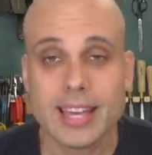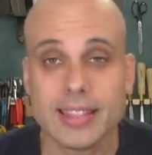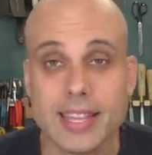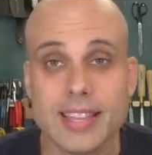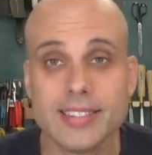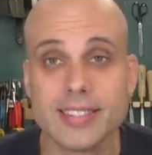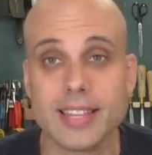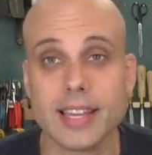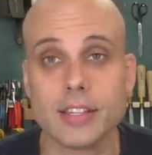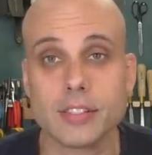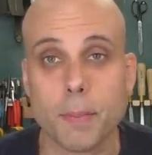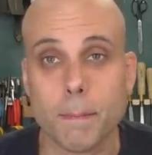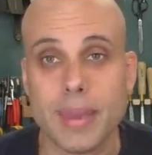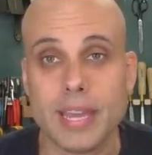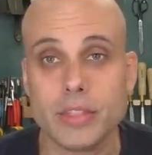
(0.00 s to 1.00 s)
These
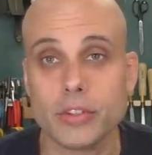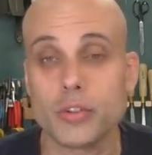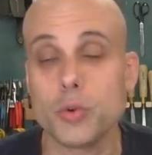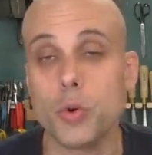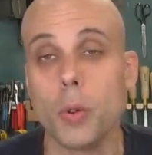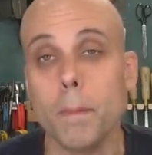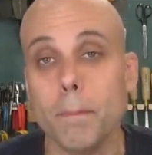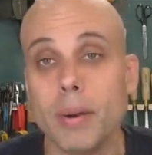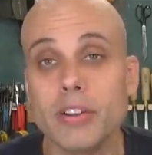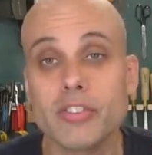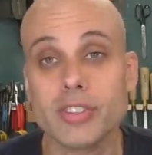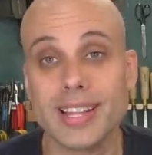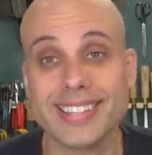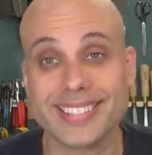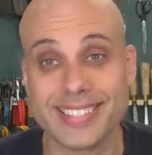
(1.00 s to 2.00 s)
things make the tool
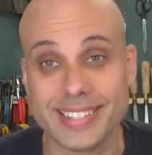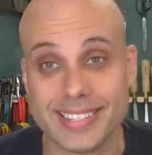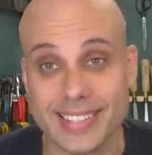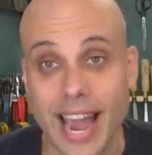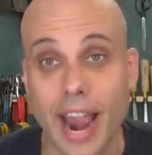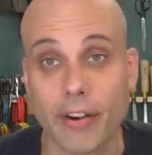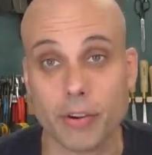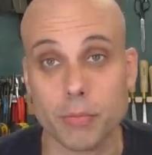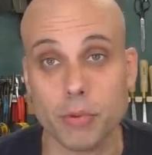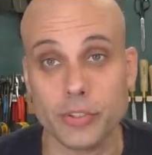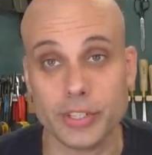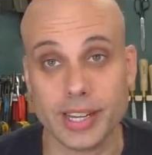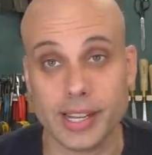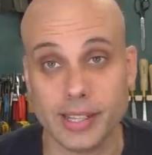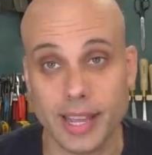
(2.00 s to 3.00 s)
much less desirable
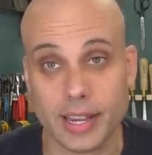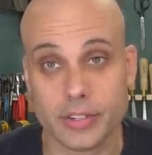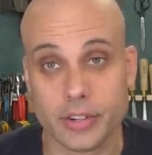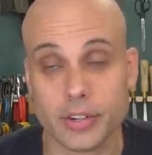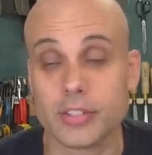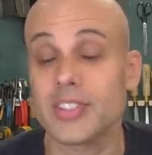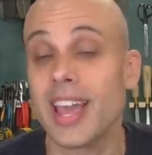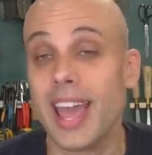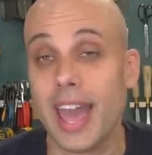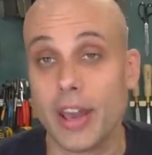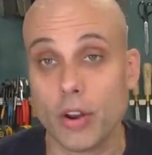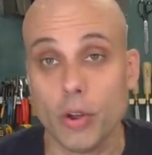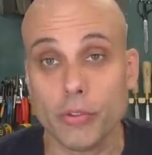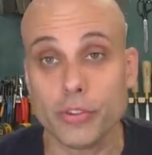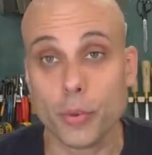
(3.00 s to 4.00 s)
to collectors,
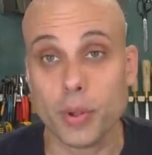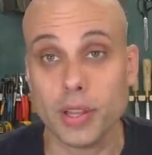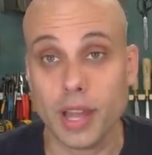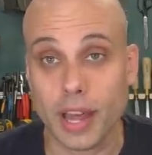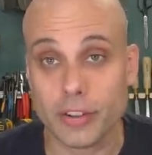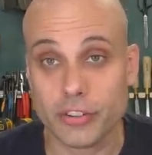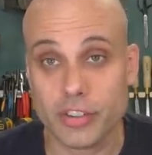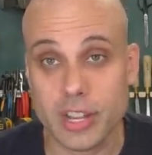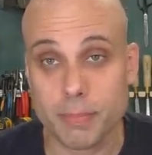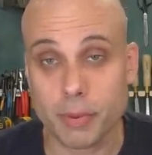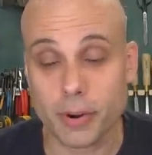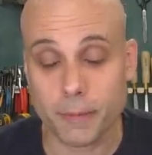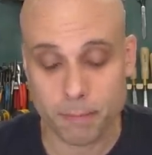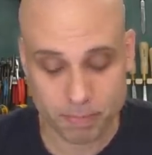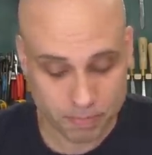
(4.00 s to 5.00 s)
and also a lot cheaper.